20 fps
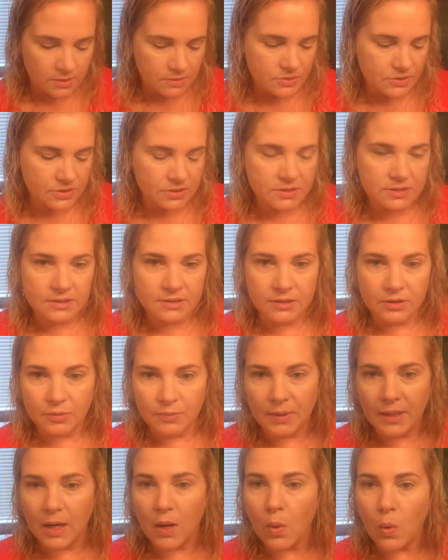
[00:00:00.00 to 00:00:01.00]
Just a little
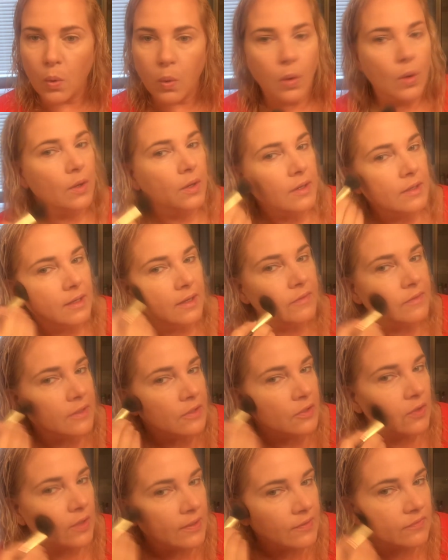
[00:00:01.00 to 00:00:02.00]
bit, nothing
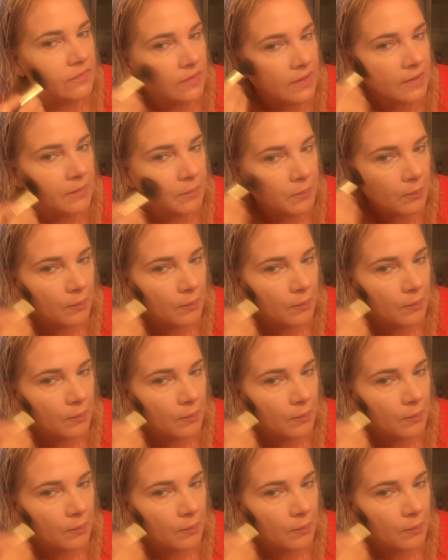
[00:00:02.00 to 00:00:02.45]
crazy.